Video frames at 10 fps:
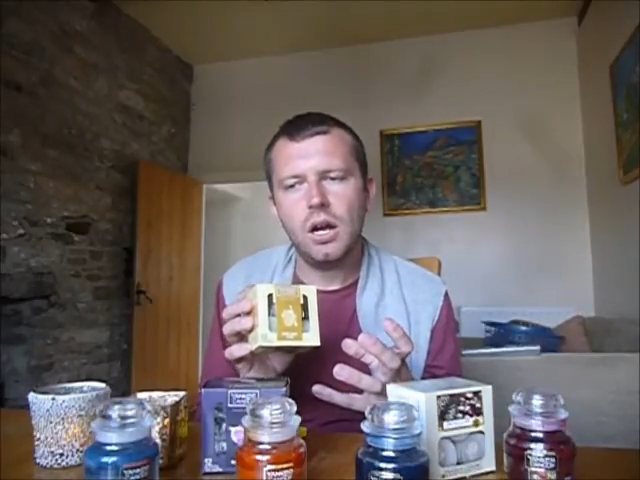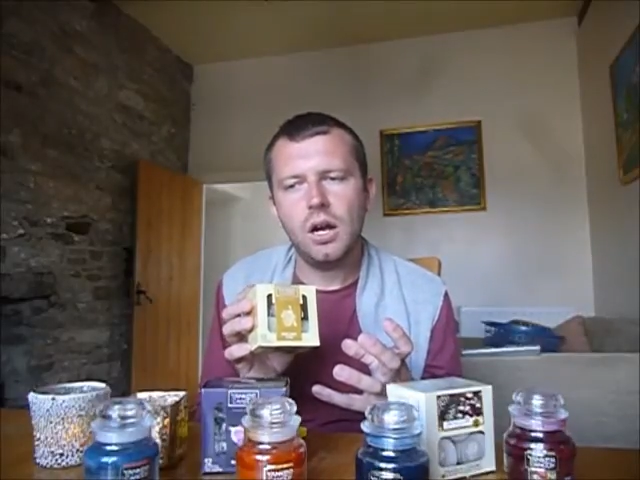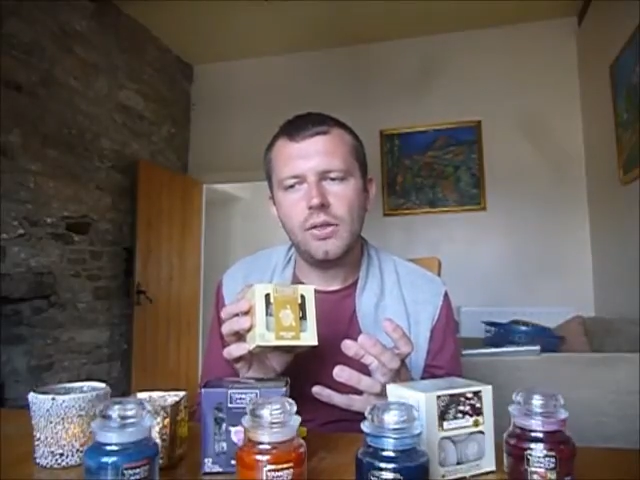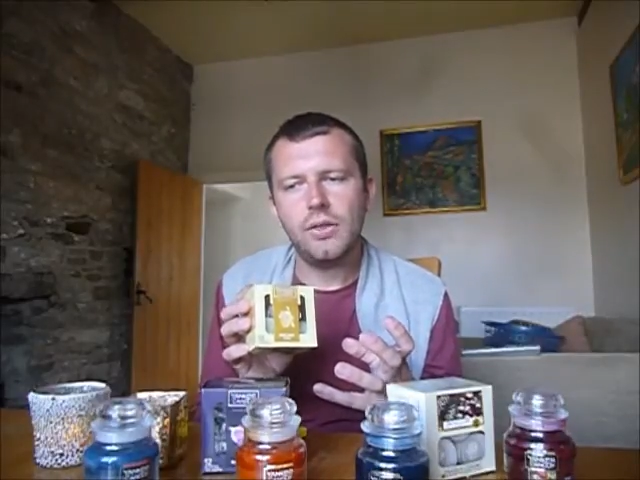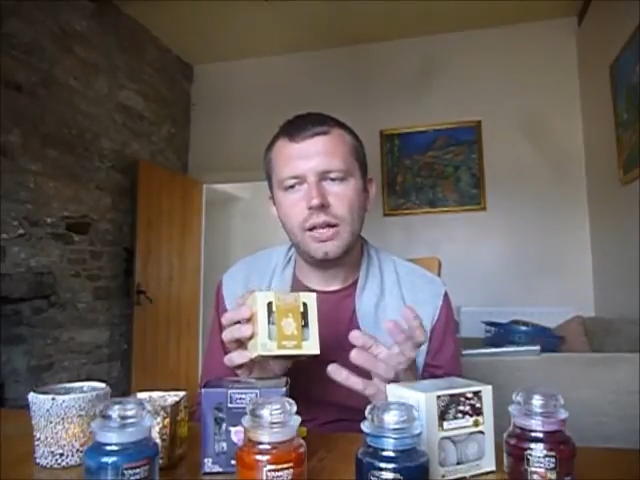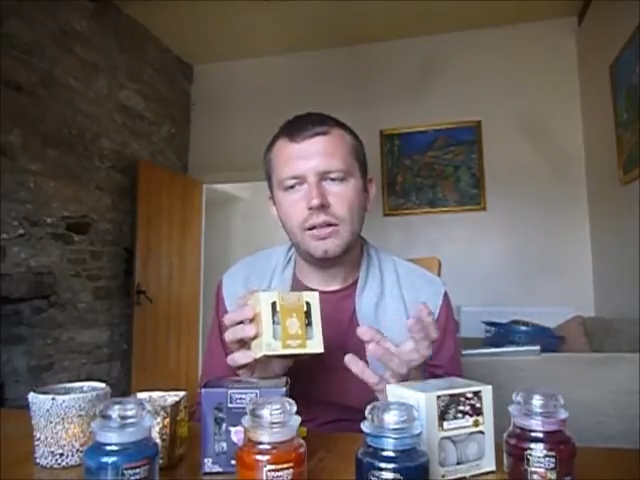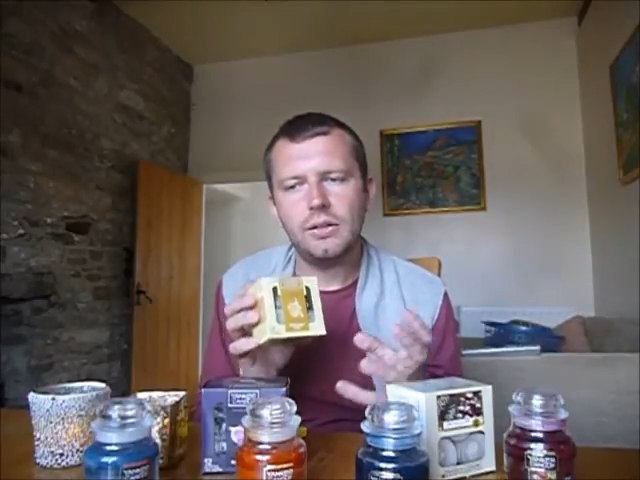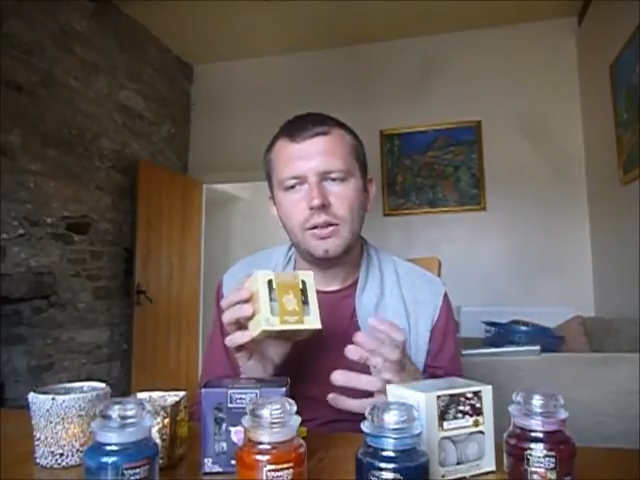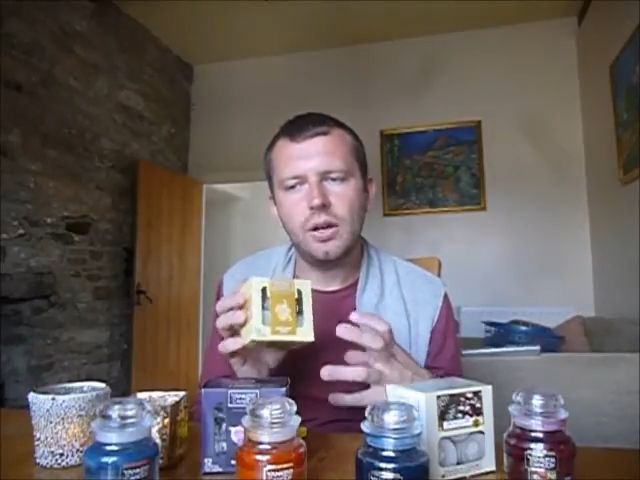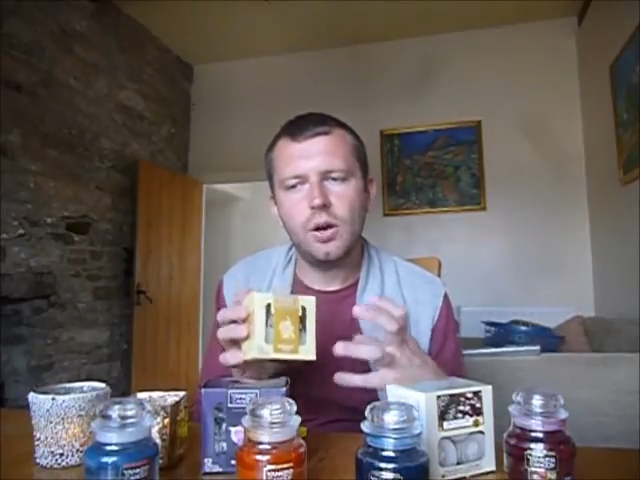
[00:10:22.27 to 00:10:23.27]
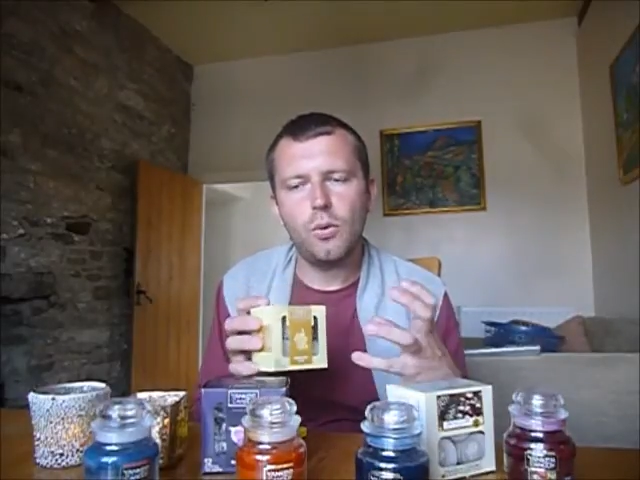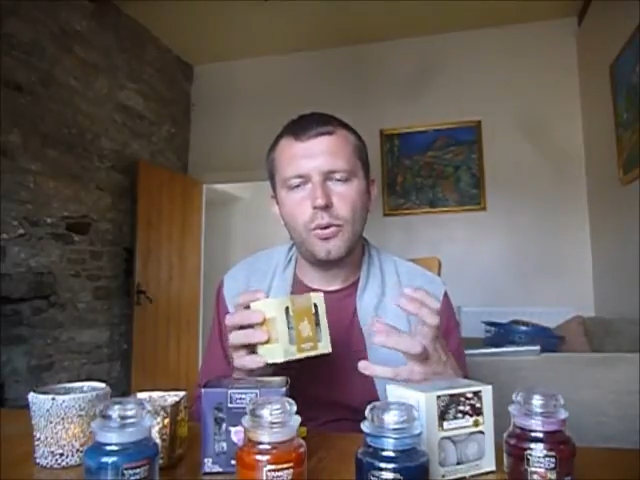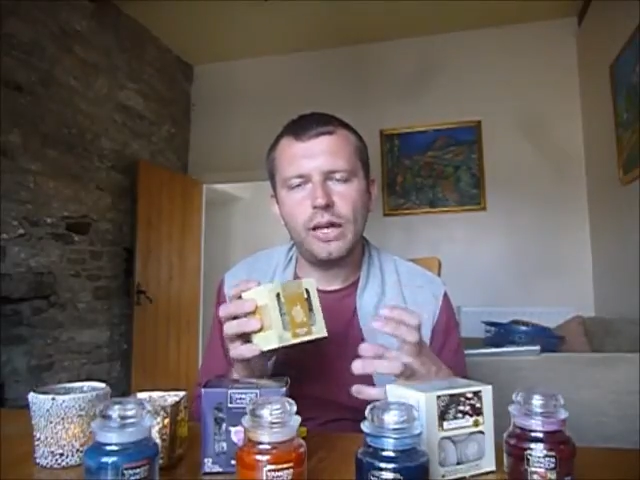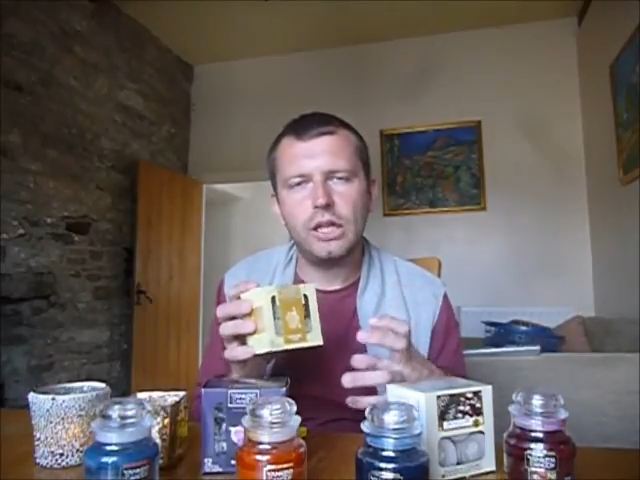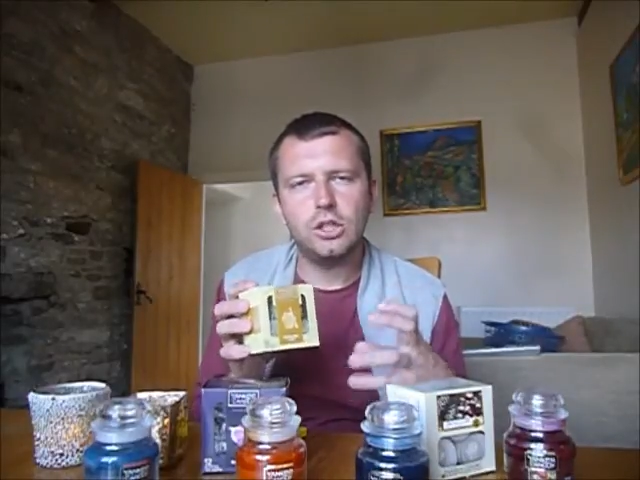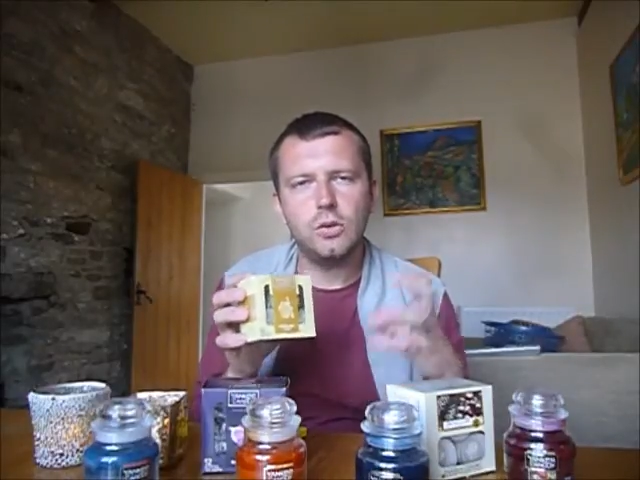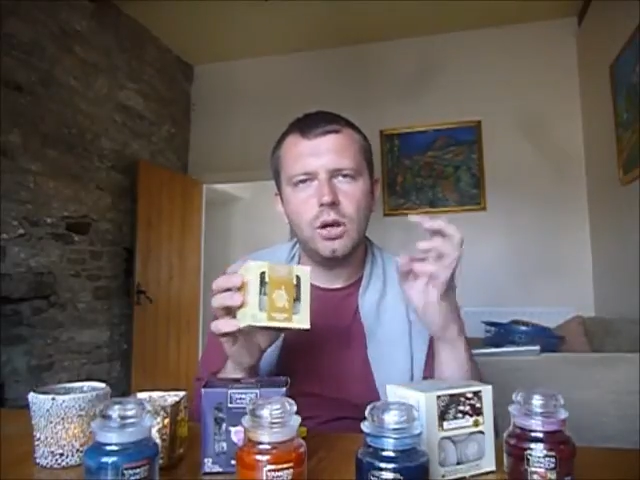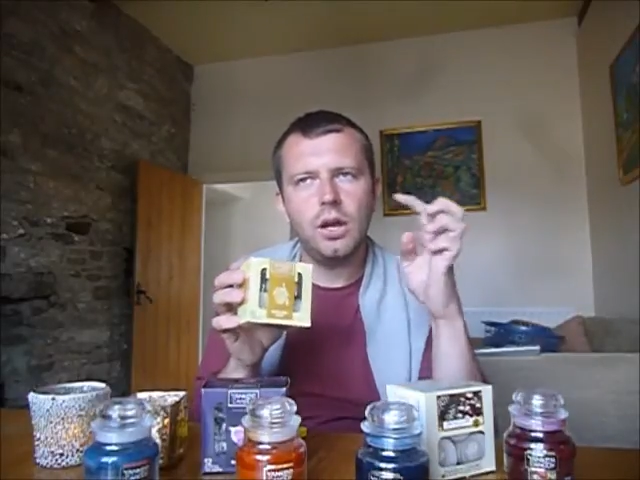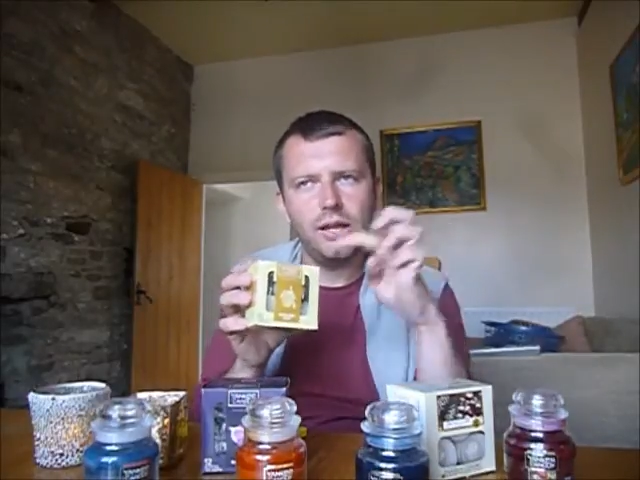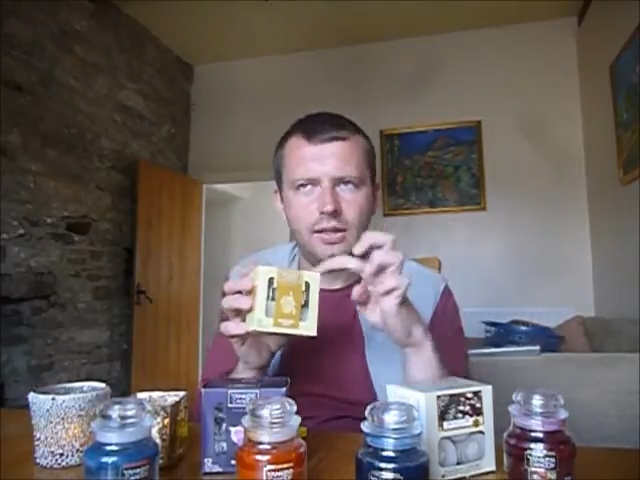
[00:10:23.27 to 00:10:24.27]
I think the whole thing is you
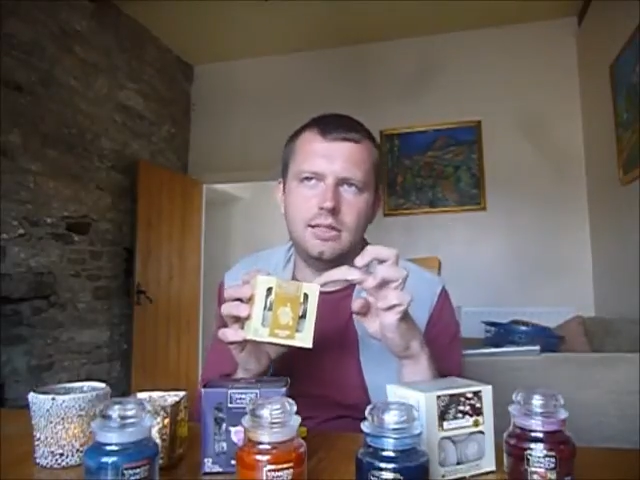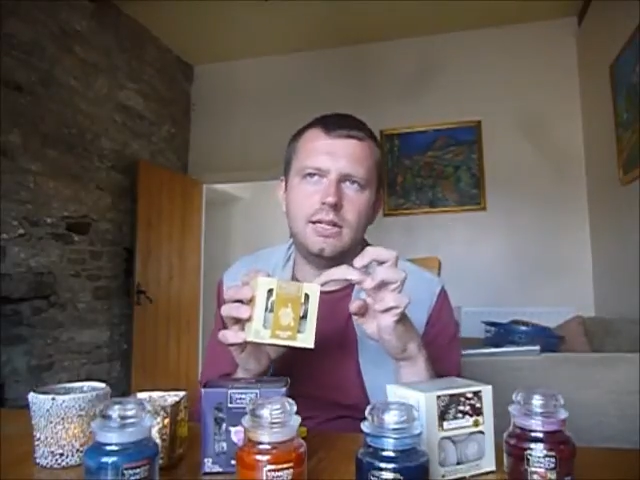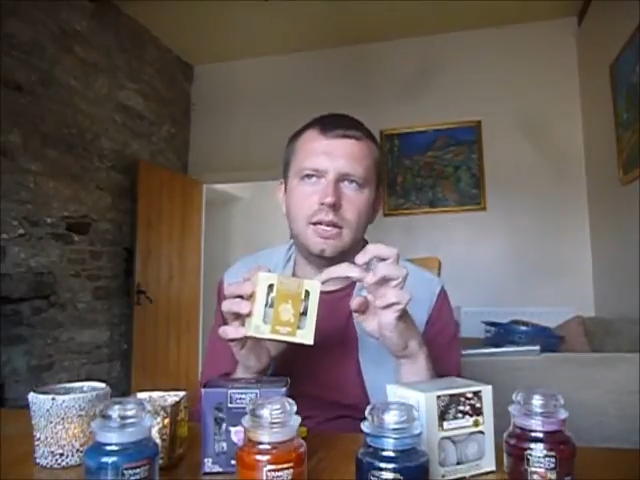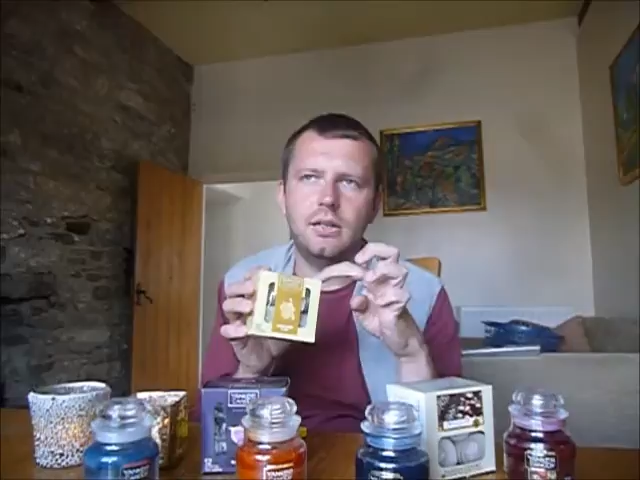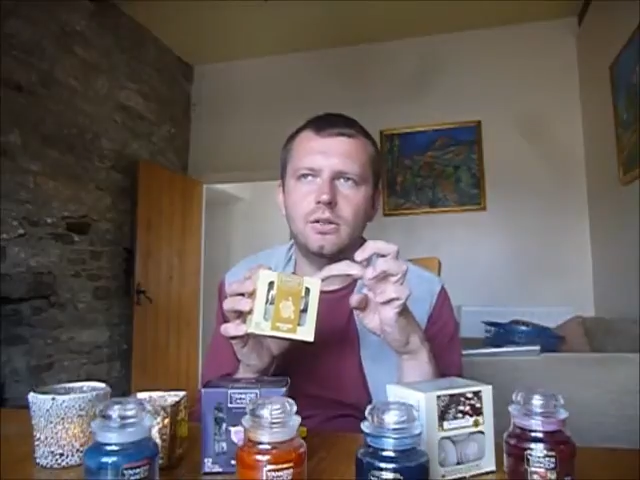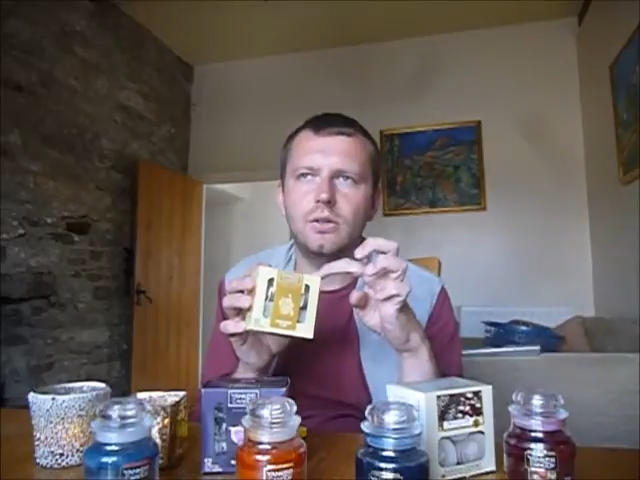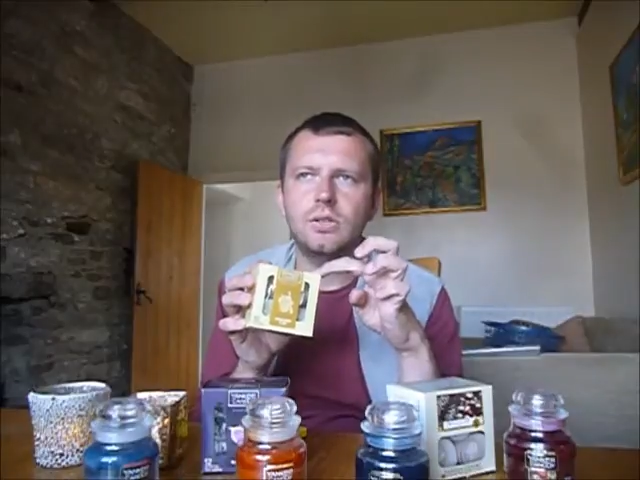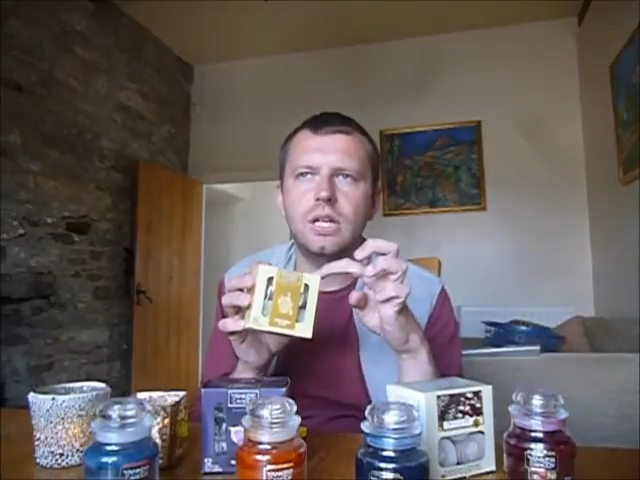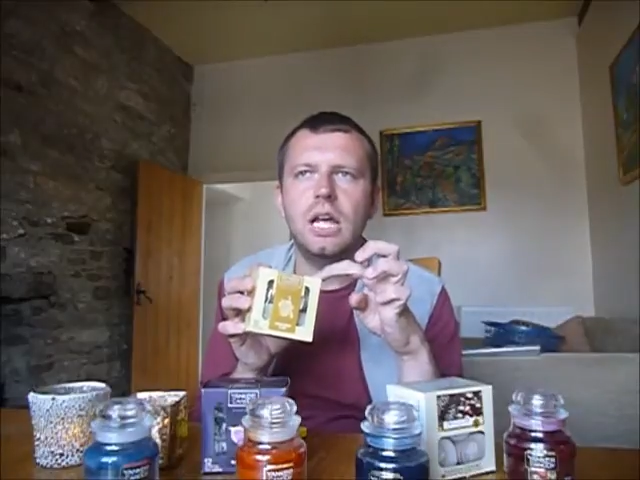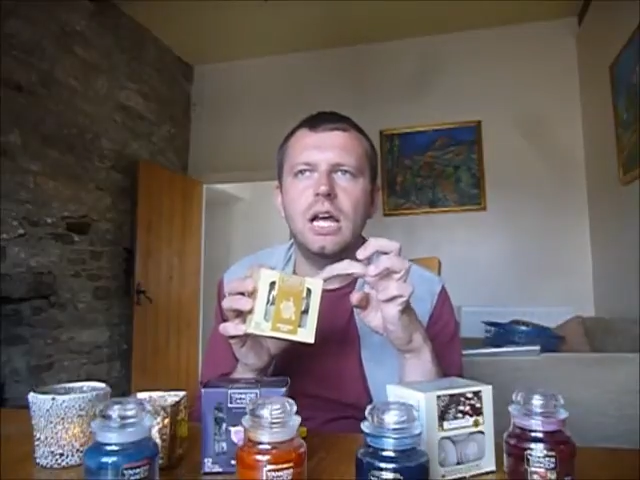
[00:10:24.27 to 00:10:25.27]
light these candles